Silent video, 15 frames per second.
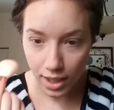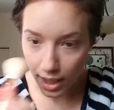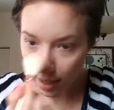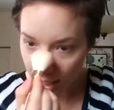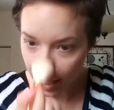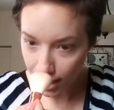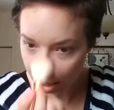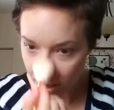I
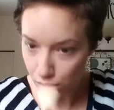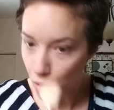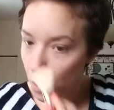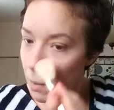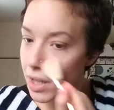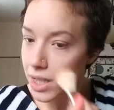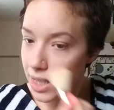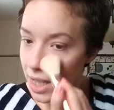like it so
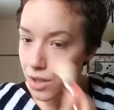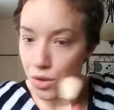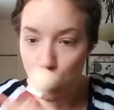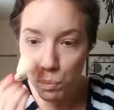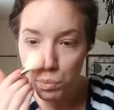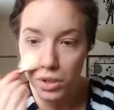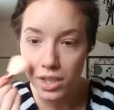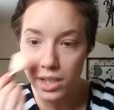much. And I do
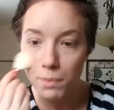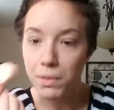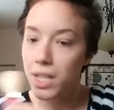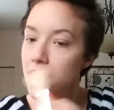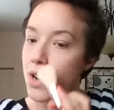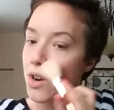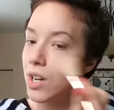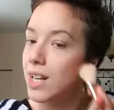put some
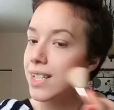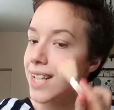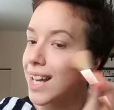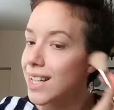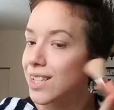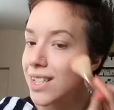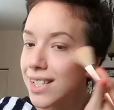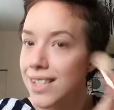here because I